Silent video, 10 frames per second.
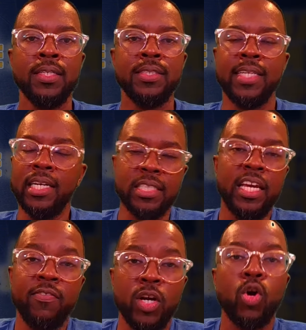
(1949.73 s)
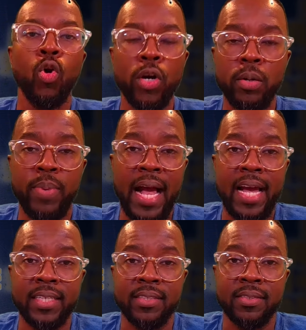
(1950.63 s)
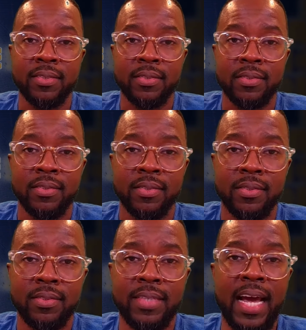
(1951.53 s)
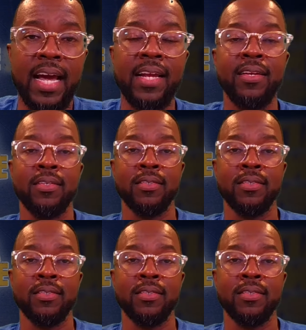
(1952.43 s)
there's even quarterbacks that